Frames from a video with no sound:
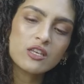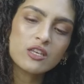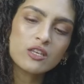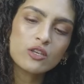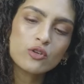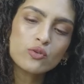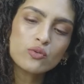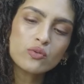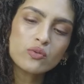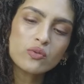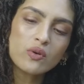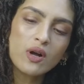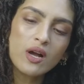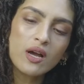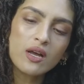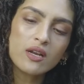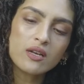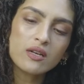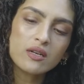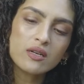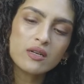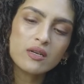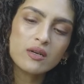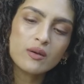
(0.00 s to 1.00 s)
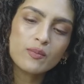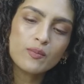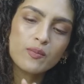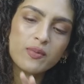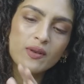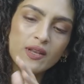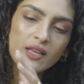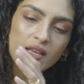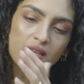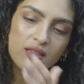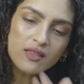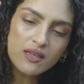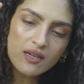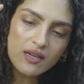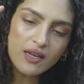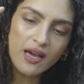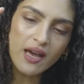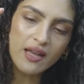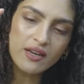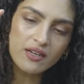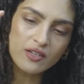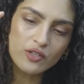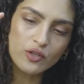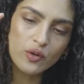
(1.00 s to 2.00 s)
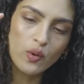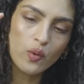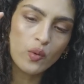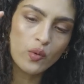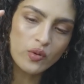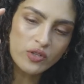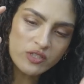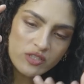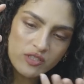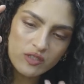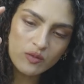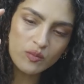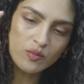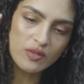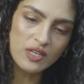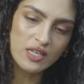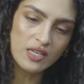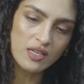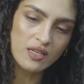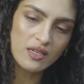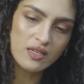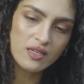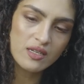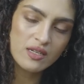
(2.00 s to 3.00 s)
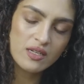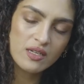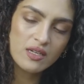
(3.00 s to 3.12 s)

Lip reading: you are playing the character wholesomely,